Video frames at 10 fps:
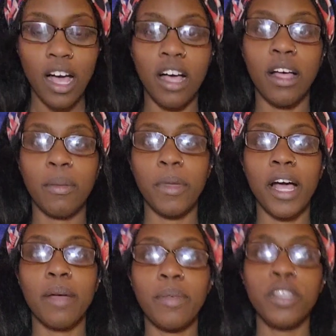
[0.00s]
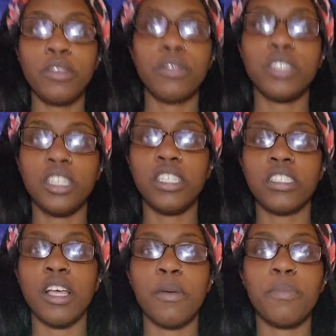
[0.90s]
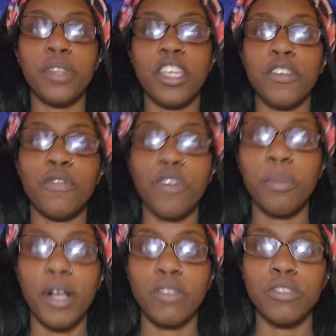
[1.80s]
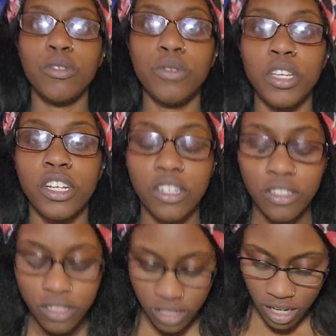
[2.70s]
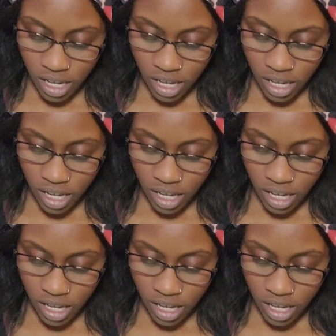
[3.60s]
Um, I've been using this company for about two years.